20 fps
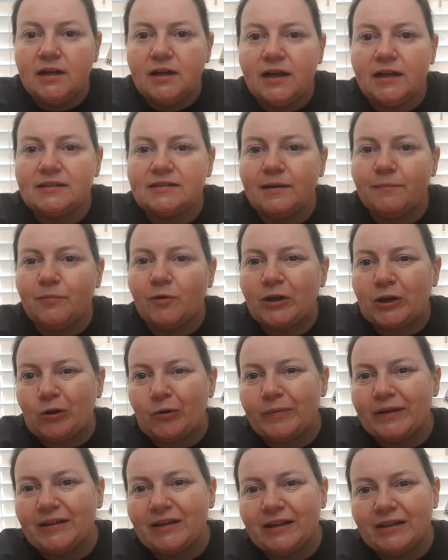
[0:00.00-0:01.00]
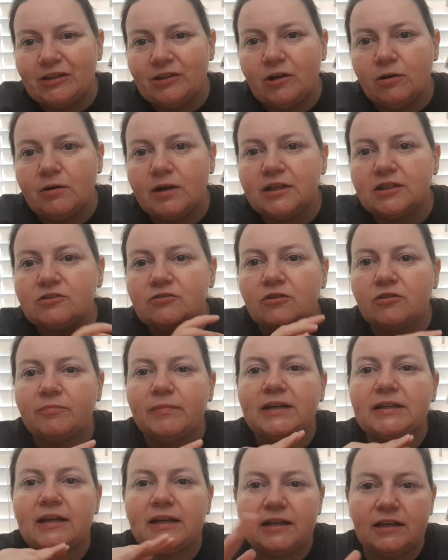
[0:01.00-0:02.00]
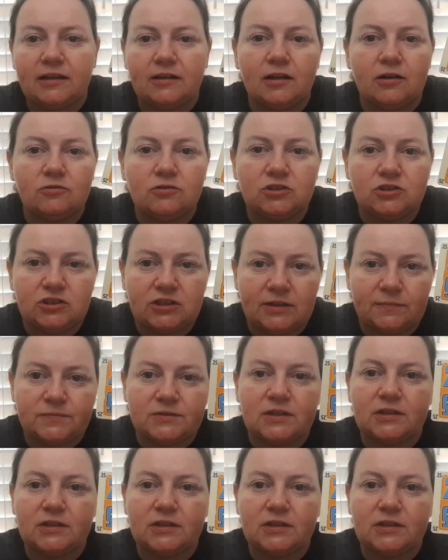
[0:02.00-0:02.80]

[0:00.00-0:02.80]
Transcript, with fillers: At some point, you'll be like, you know what, it's worth me taking those chips